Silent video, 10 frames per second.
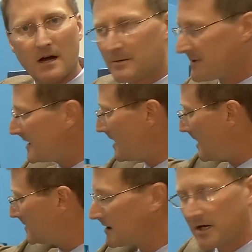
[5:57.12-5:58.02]
arm that
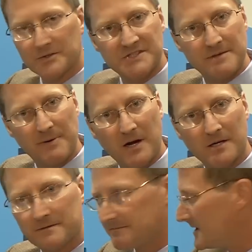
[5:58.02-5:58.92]
unloads the
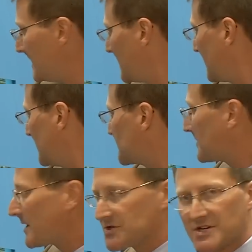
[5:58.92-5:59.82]
part
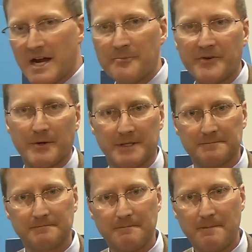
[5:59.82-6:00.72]
into our chamfering.
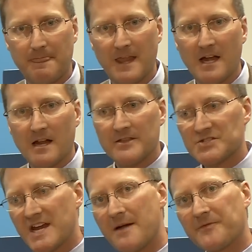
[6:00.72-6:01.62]
The
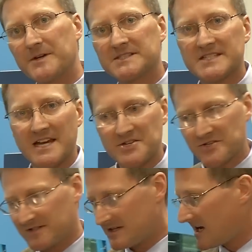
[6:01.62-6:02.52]
chamfering
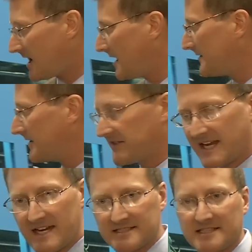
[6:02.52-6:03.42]
station on the
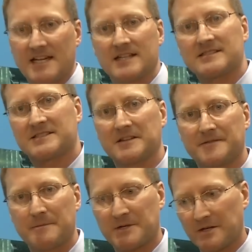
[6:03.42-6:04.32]
ACS
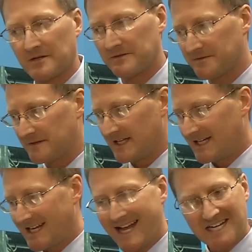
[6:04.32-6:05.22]
CFM Curve,
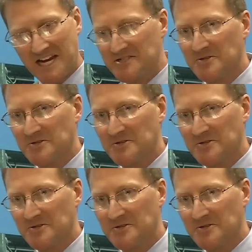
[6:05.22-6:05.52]
again